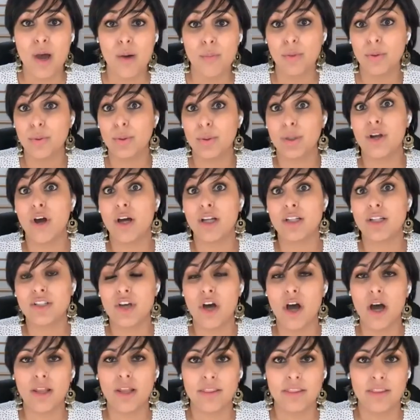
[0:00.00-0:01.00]
but we're not
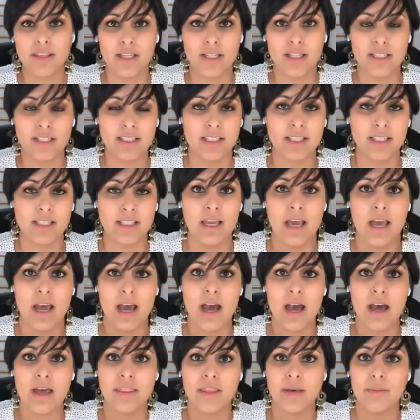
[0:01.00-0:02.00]
taught things
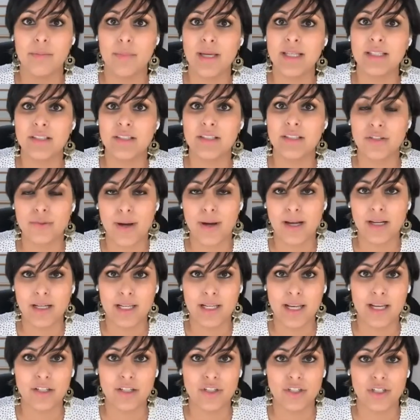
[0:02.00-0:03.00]
that make the direct
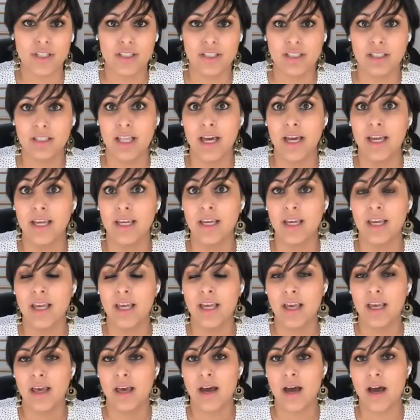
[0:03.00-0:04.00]
connection, like
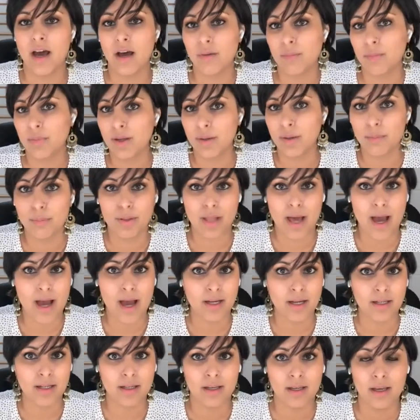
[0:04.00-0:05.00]
that
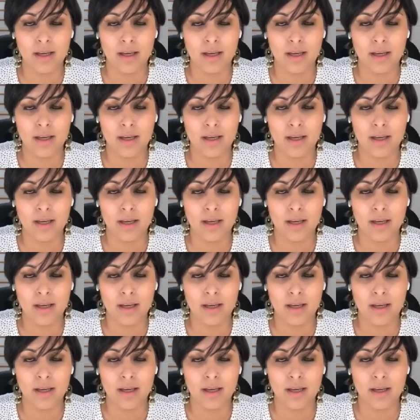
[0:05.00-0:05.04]
Black